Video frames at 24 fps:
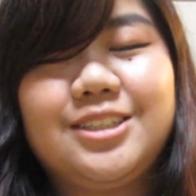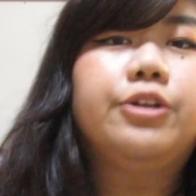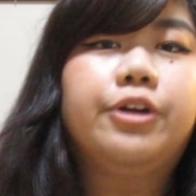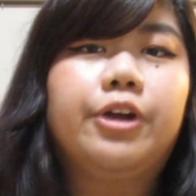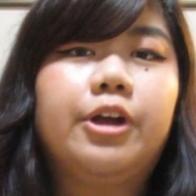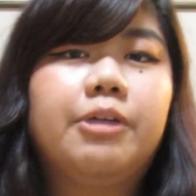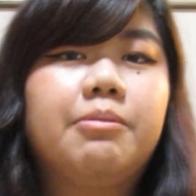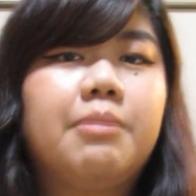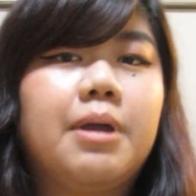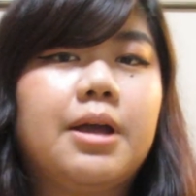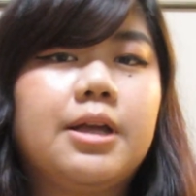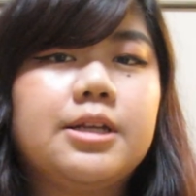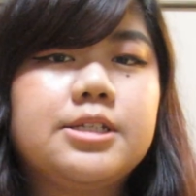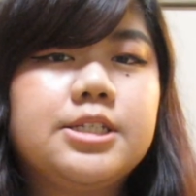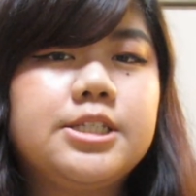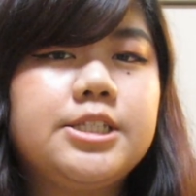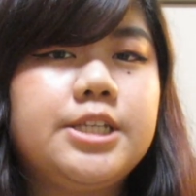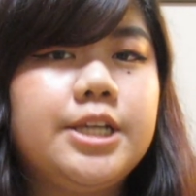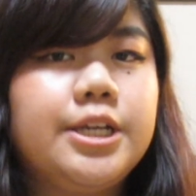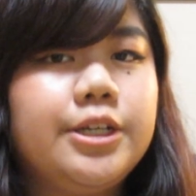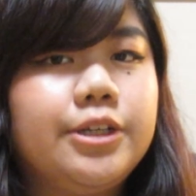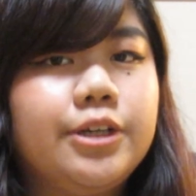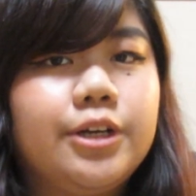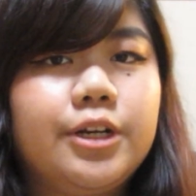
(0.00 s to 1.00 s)
During my
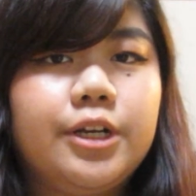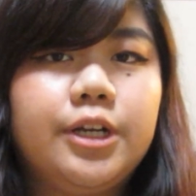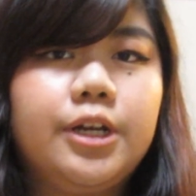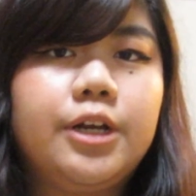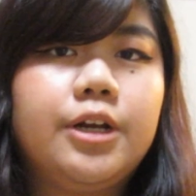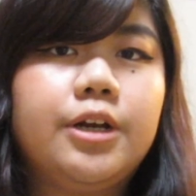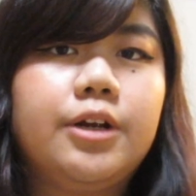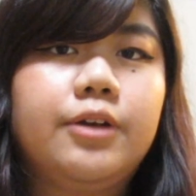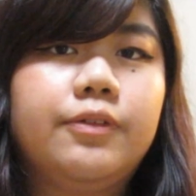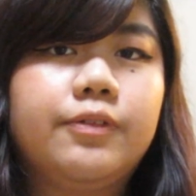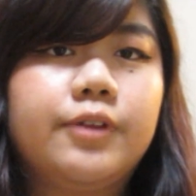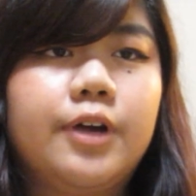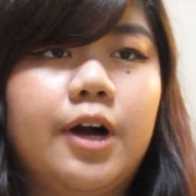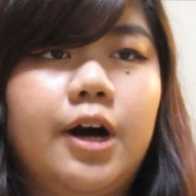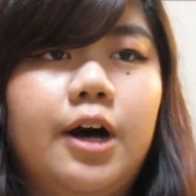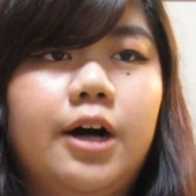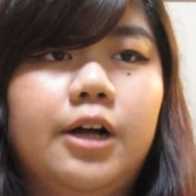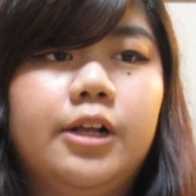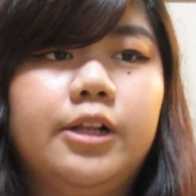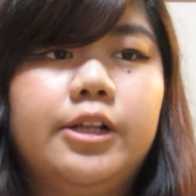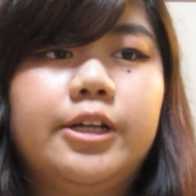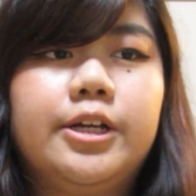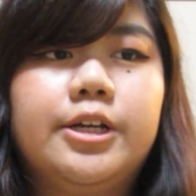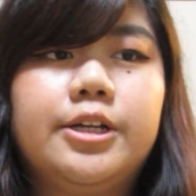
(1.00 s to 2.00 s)
senior year of
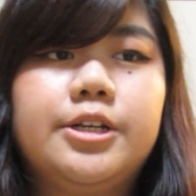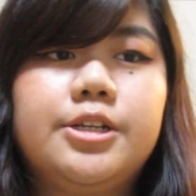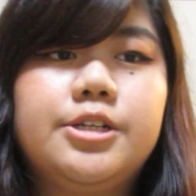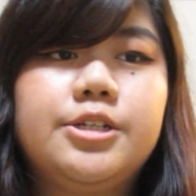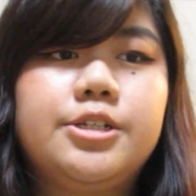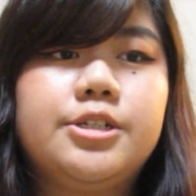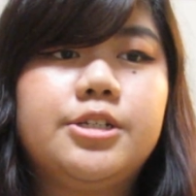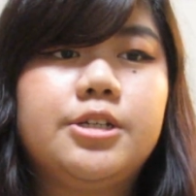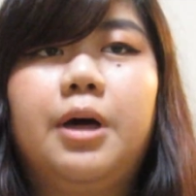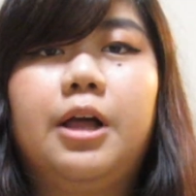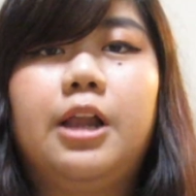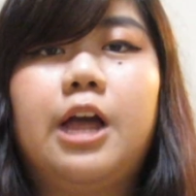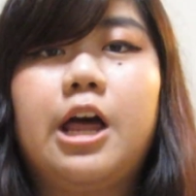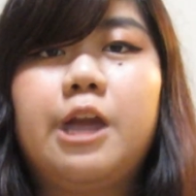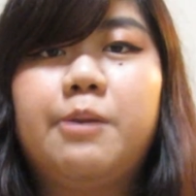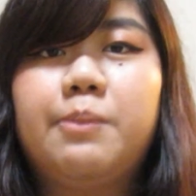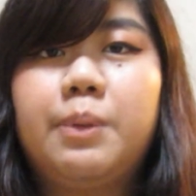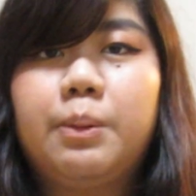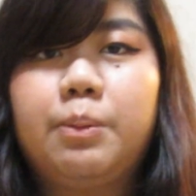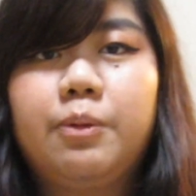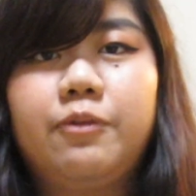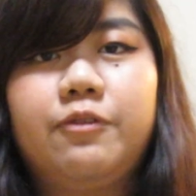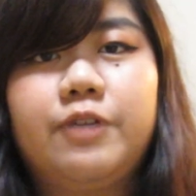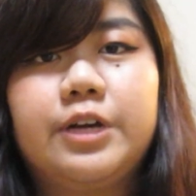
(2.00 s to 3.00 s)
college, a lot of
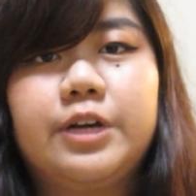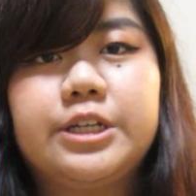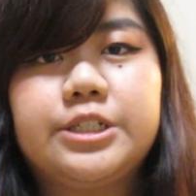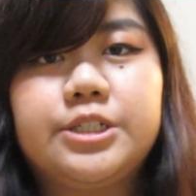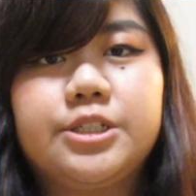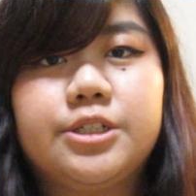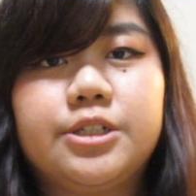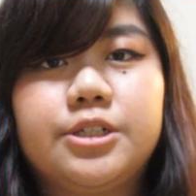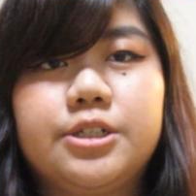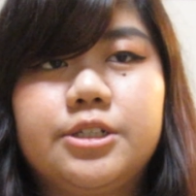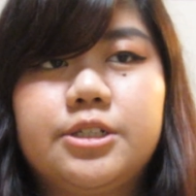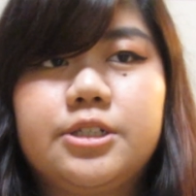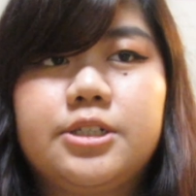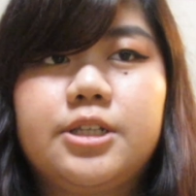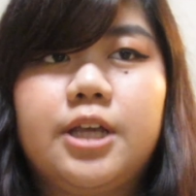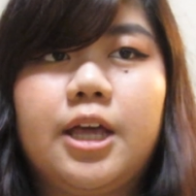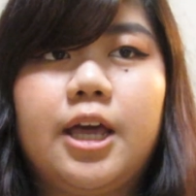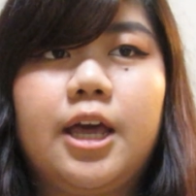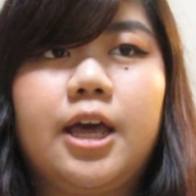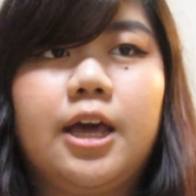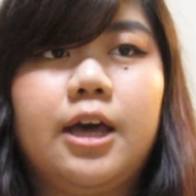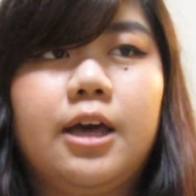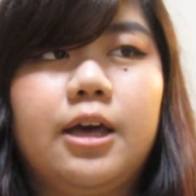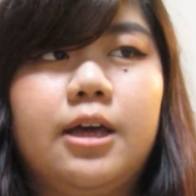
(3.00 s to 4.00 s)
my professors
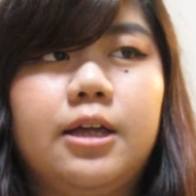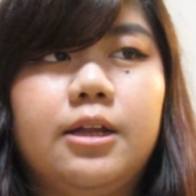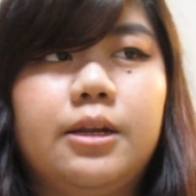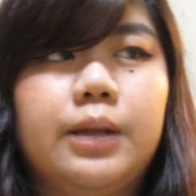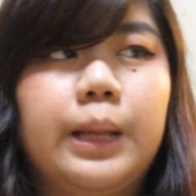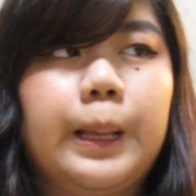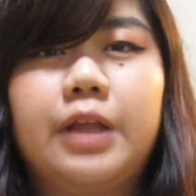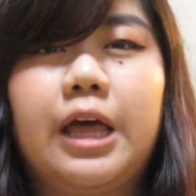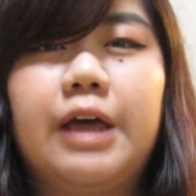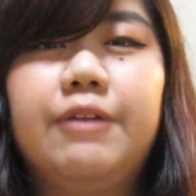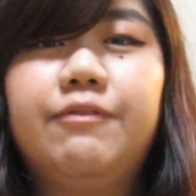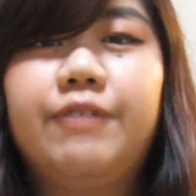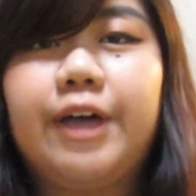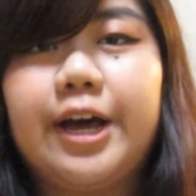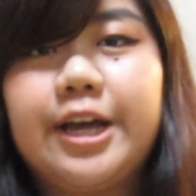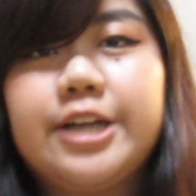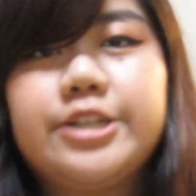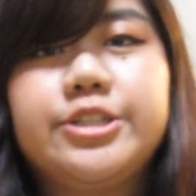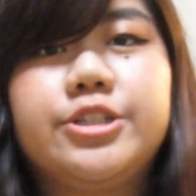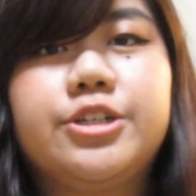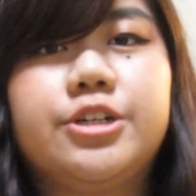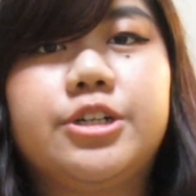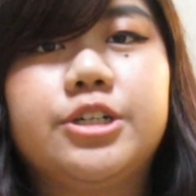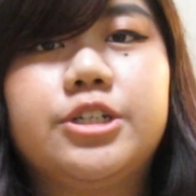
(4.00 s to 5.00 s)
and
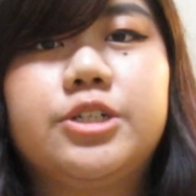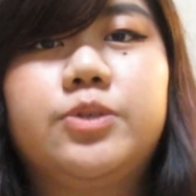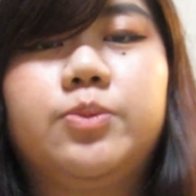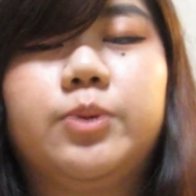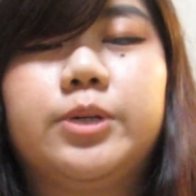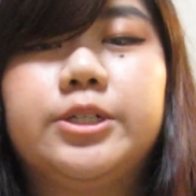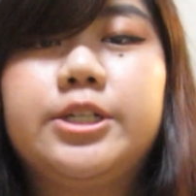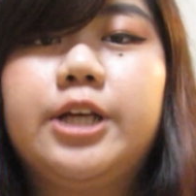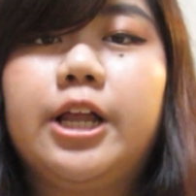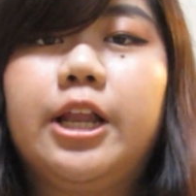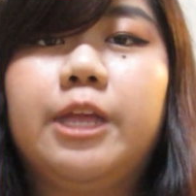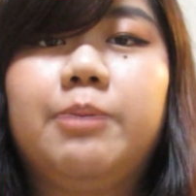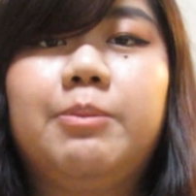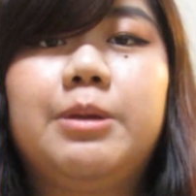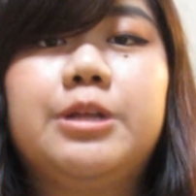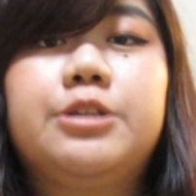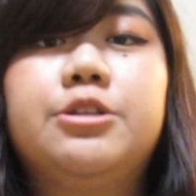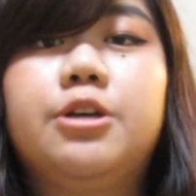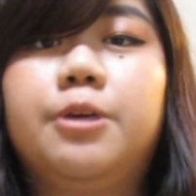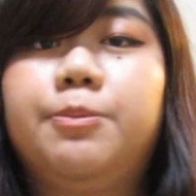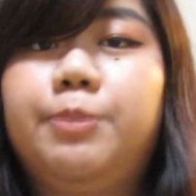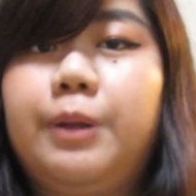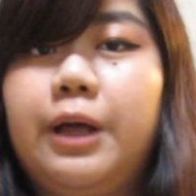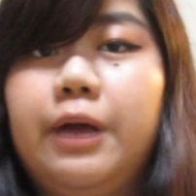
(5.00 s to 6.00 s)
advisors were telling me
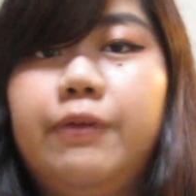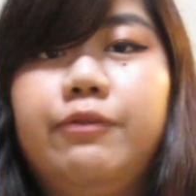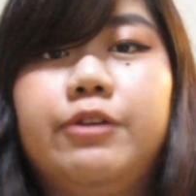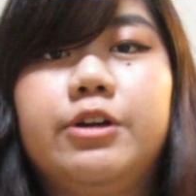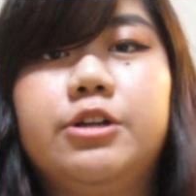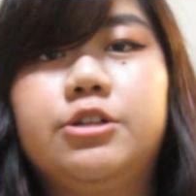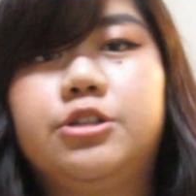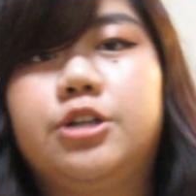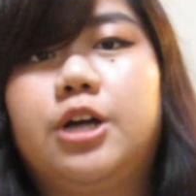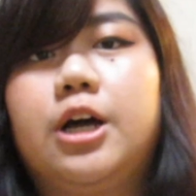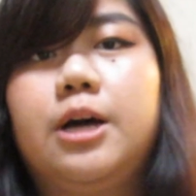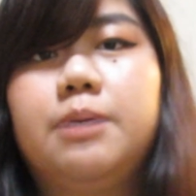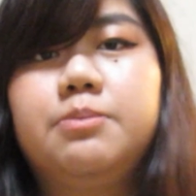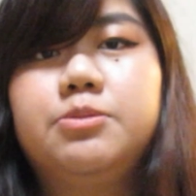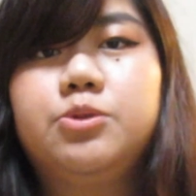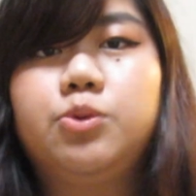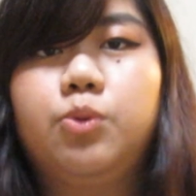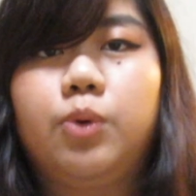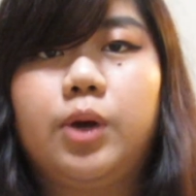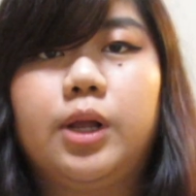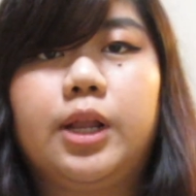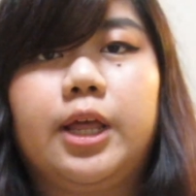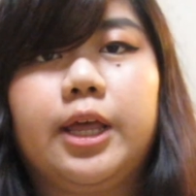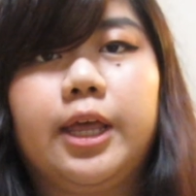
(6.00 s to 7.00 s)
to apply for jobs
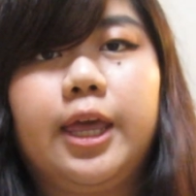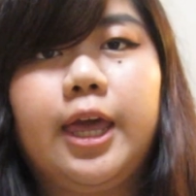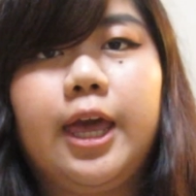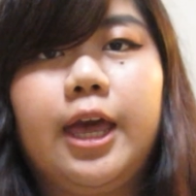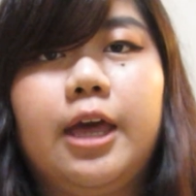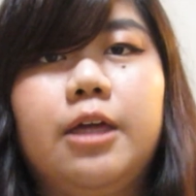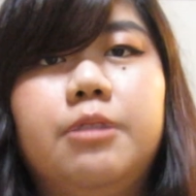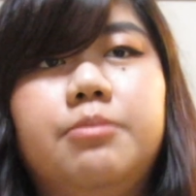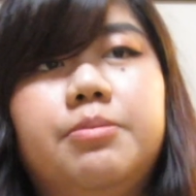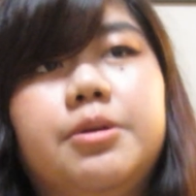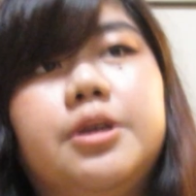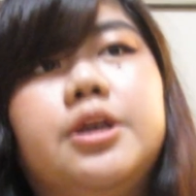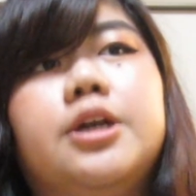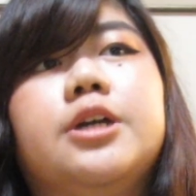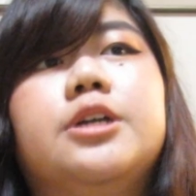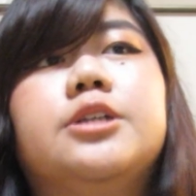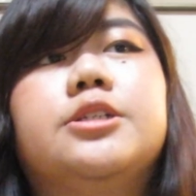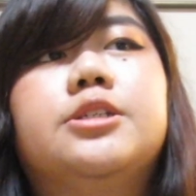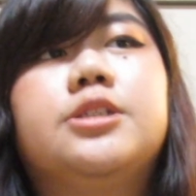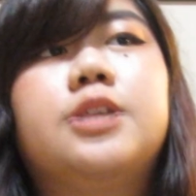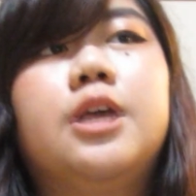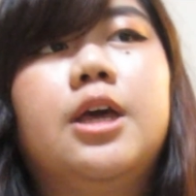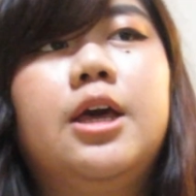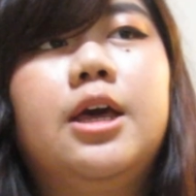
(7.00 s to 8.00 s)
while I can
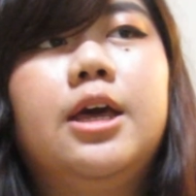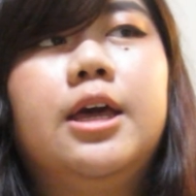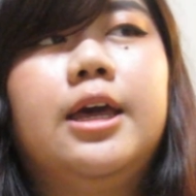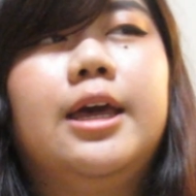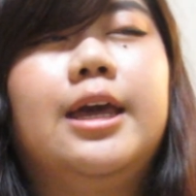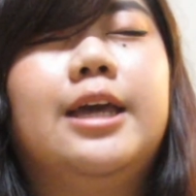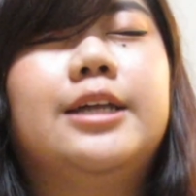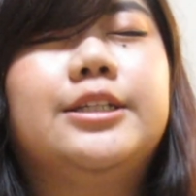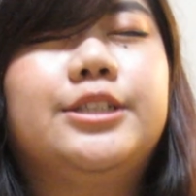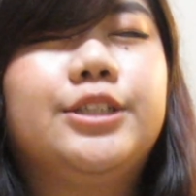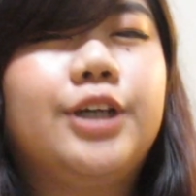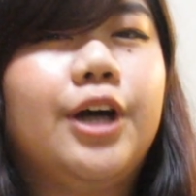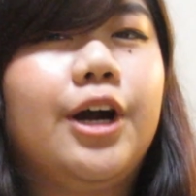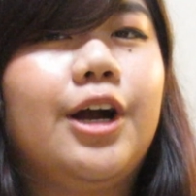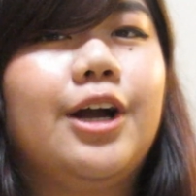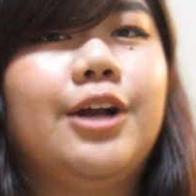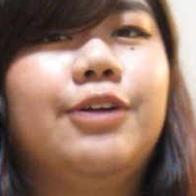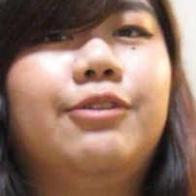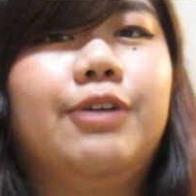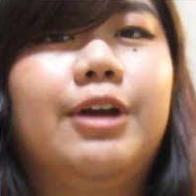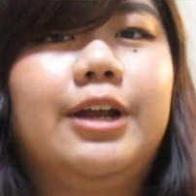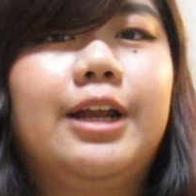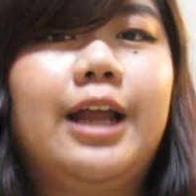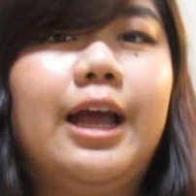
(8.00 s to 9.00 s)
because it's hard
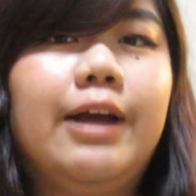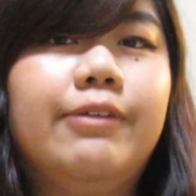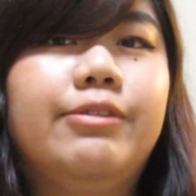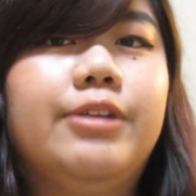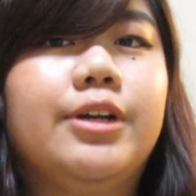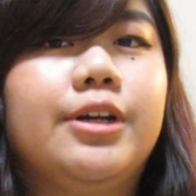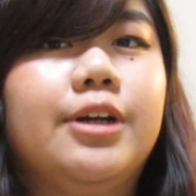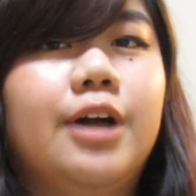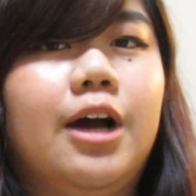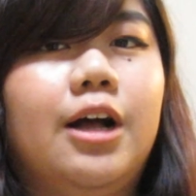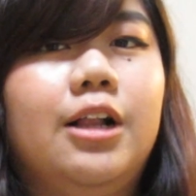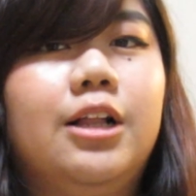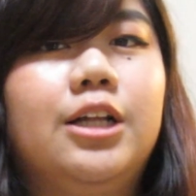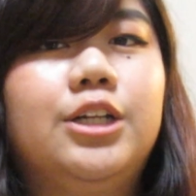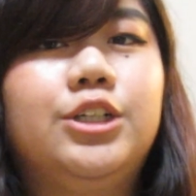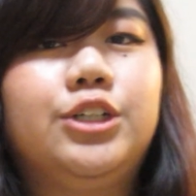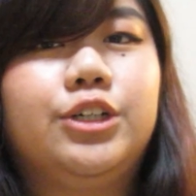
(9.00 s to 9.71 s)
right after college.